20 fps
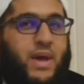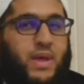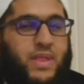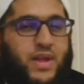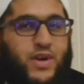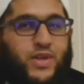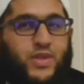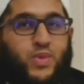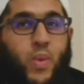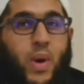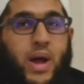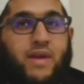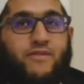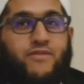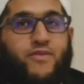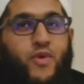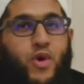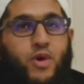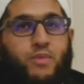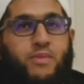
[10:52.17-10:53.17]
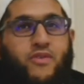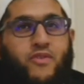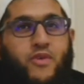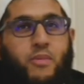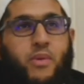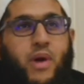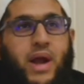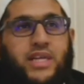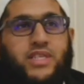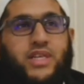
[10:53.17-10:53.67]
There's one form of
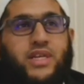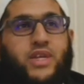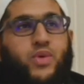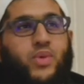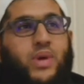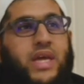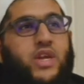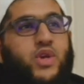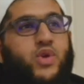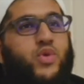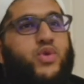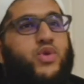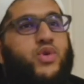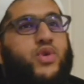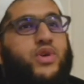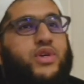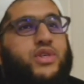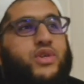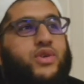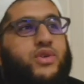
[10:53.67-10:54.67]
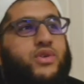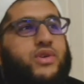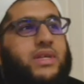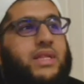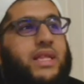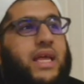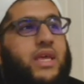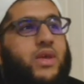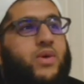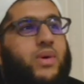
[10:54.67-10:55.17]
oppression you can do to your
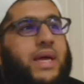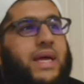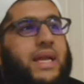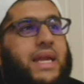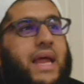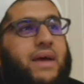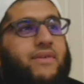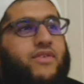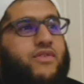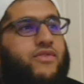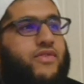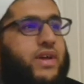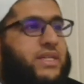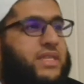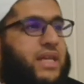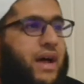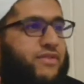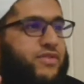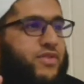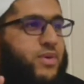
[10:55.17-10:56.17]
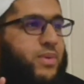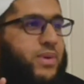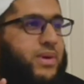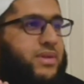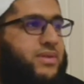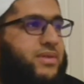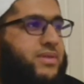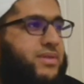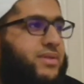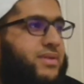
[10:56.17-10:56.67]
children that you can never fix
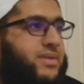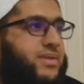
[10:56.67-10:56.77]
afterwards.